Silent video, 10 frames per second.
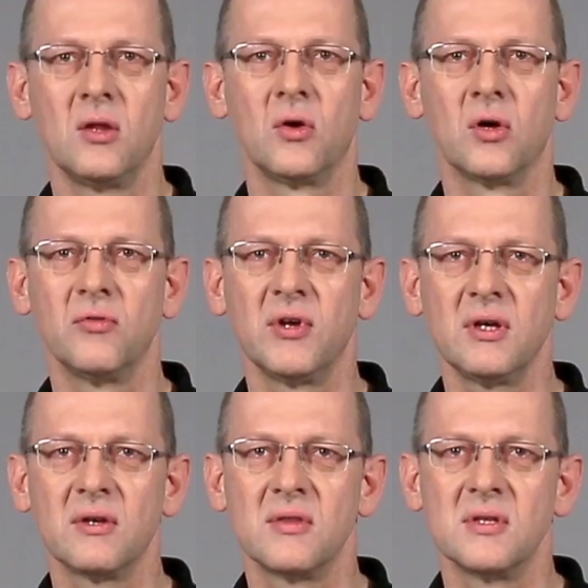To
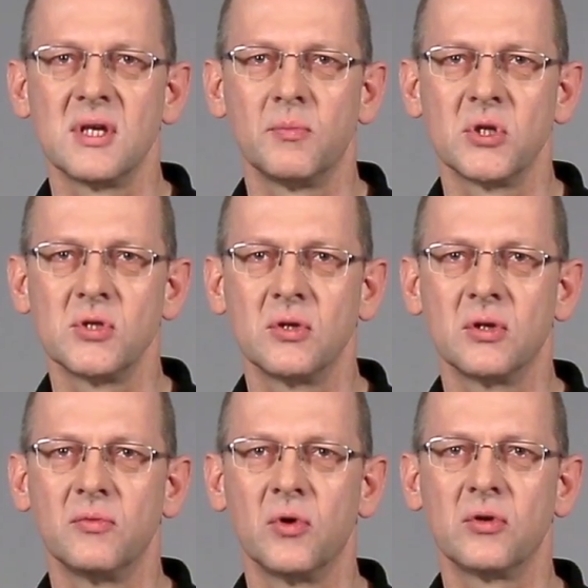configure the temperature
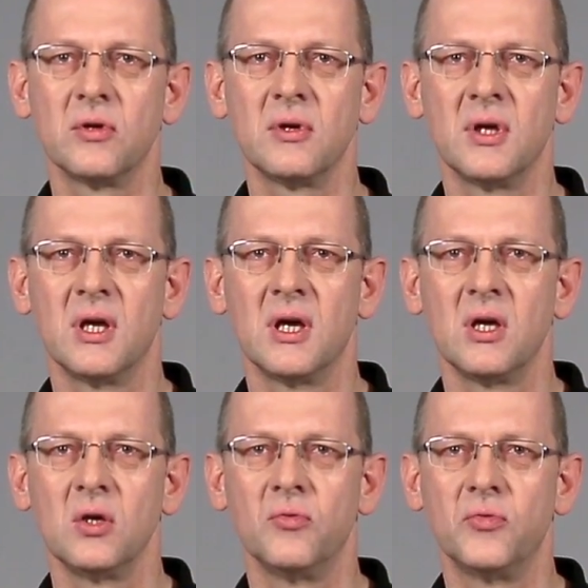converter,
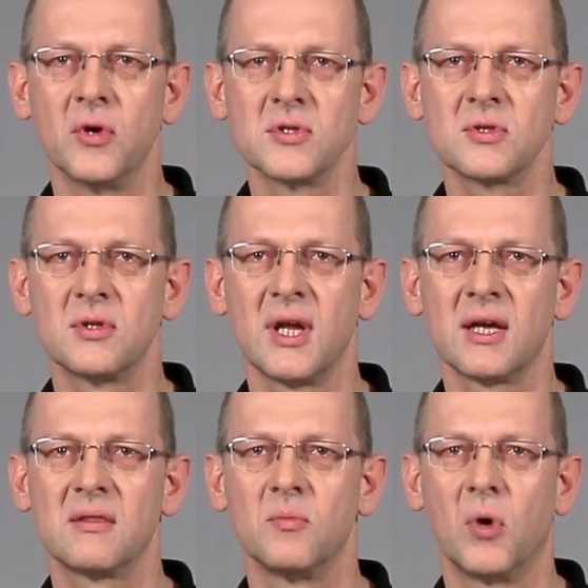you first
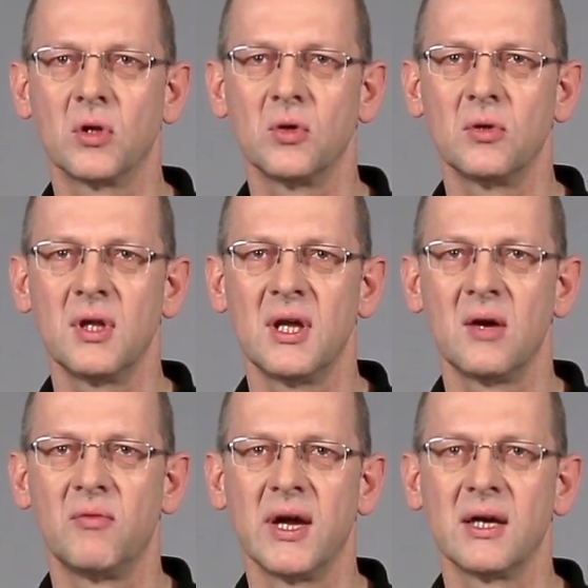connect the module
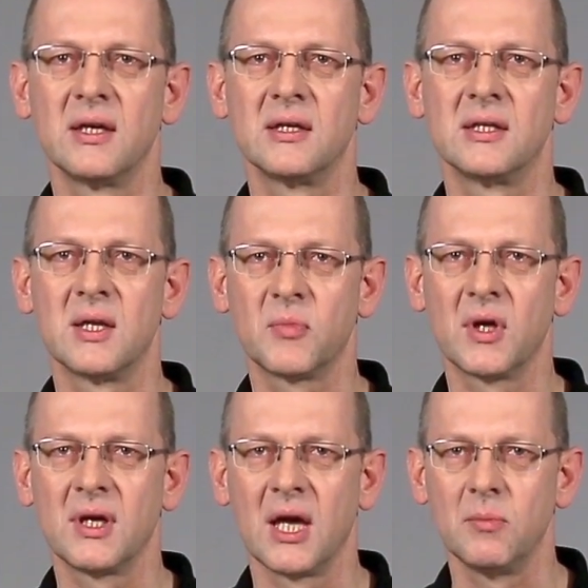via an
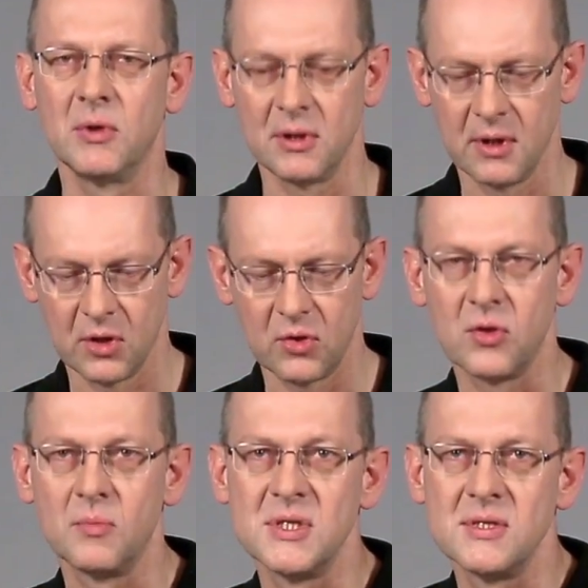adapter cable to
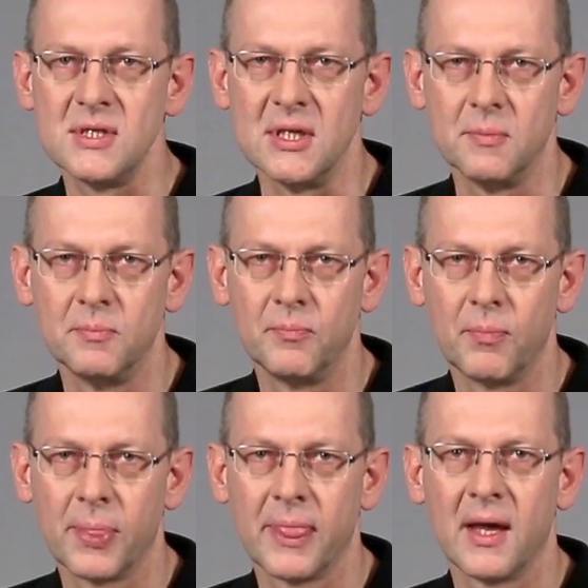the PC
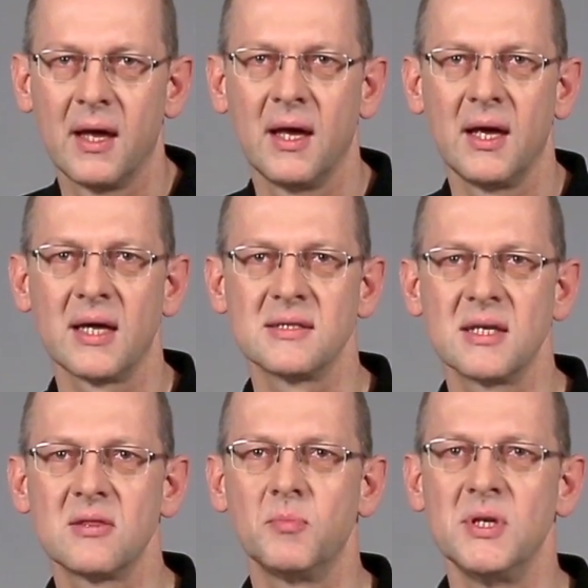and
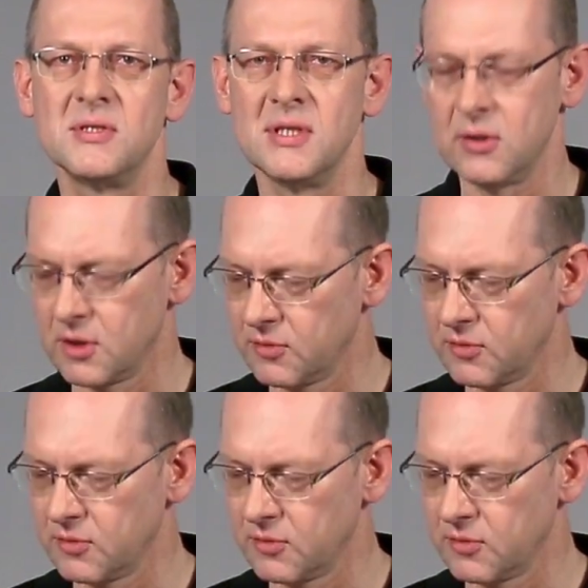set the PC